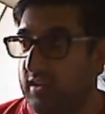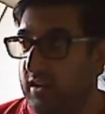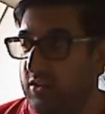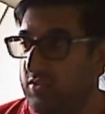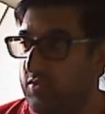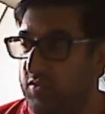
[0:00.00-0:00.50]
I
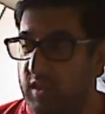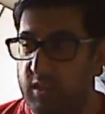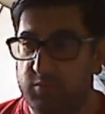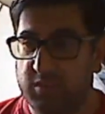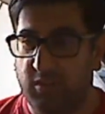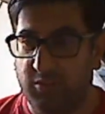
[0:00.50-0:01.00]
don't even think it
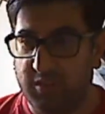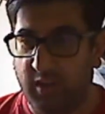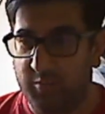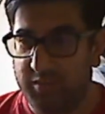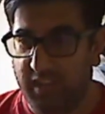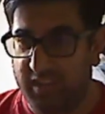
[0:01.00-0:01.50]
was called
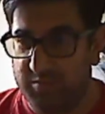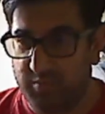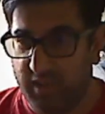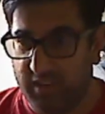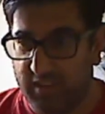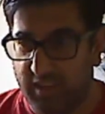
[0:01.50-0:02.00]
Comcast
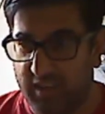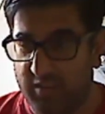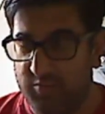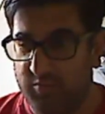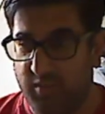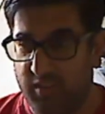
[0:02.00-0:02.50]
back
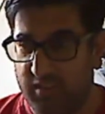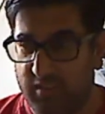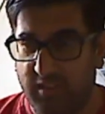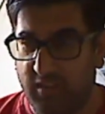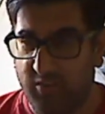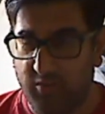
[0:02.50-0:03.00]
then, but
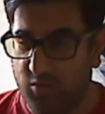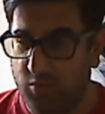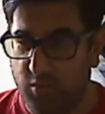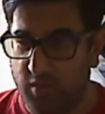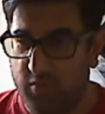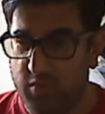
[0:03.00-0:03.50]

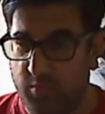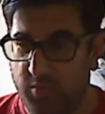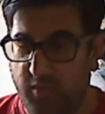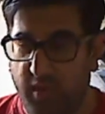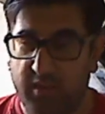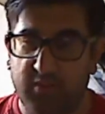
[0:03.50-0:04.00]
whoever your
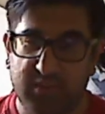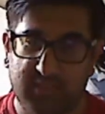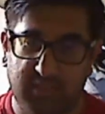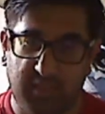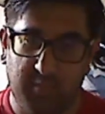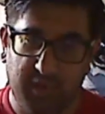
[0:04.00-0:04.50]
provider is
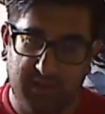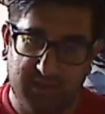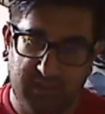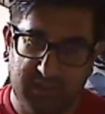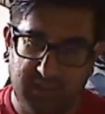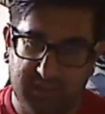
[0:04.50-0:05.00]
to come out
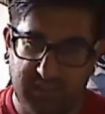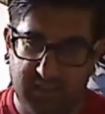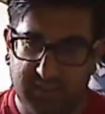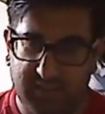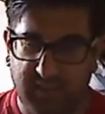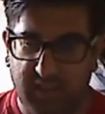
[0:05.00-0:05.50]
there, that
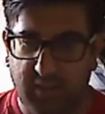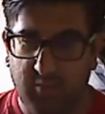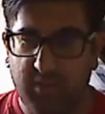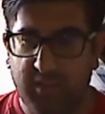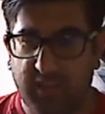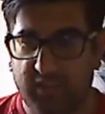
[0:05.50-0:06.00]
takes
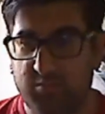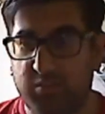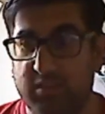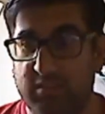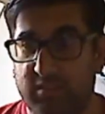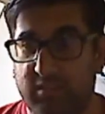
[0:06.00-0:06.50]
time. That's
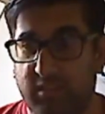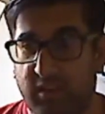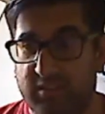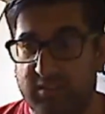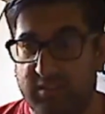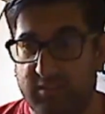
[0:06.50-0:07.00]
business
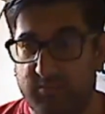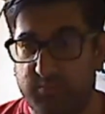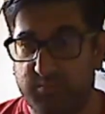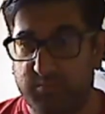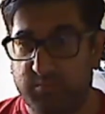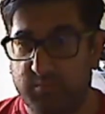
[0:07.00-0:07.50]
lost.
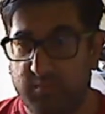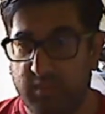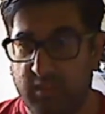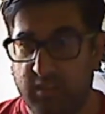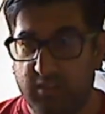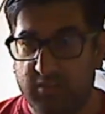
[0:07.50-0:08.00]

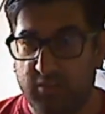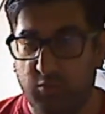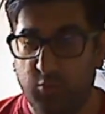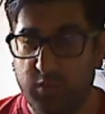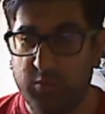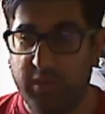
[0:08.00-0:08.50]
So
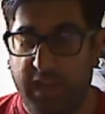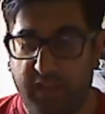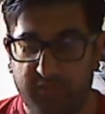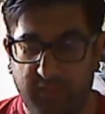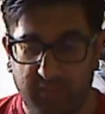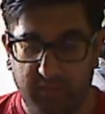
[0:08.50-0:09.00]
we would
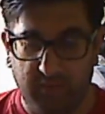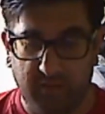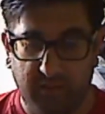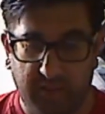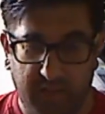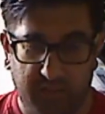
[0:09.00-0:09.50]
have to
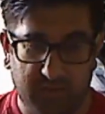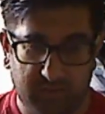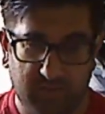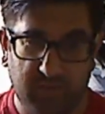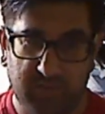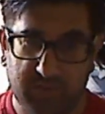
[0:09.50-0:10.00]
learn how to
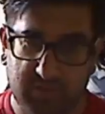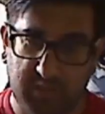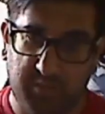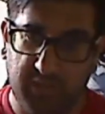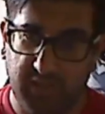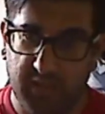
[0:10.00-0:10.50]
do all these
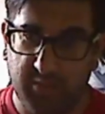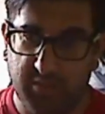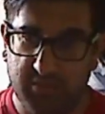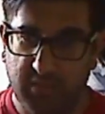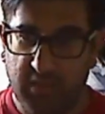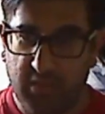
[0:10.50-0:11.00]
shipping
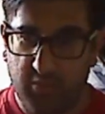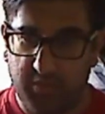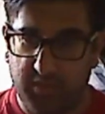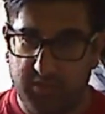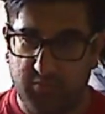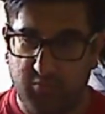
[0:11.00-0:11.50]
labels with
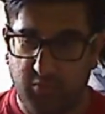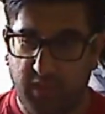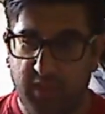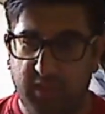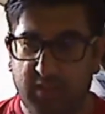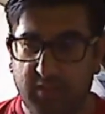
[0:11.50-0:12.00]
these
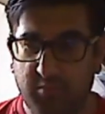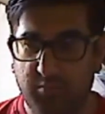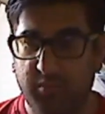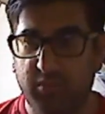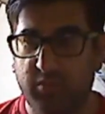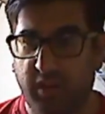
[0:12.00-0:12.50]
red,
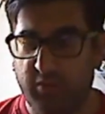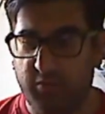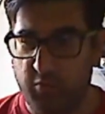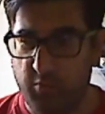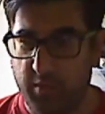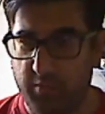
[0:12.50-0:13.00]
blue. I don't know if
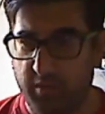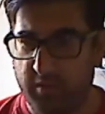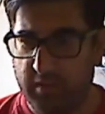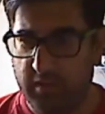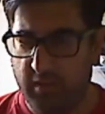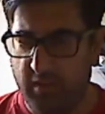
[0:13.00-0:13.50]
you remember,
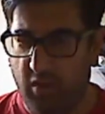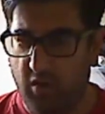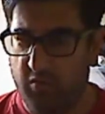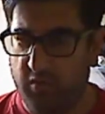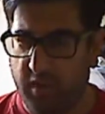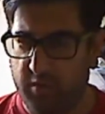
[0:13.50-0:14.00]

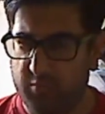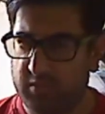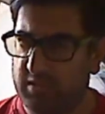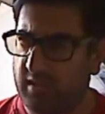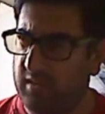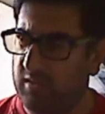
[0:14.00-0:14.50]
overnight
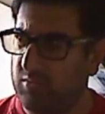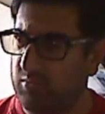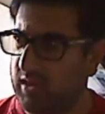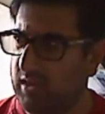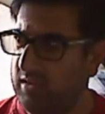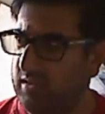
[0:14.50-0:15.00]
was, I think,
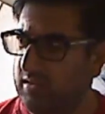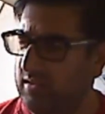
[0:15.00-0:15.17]
red,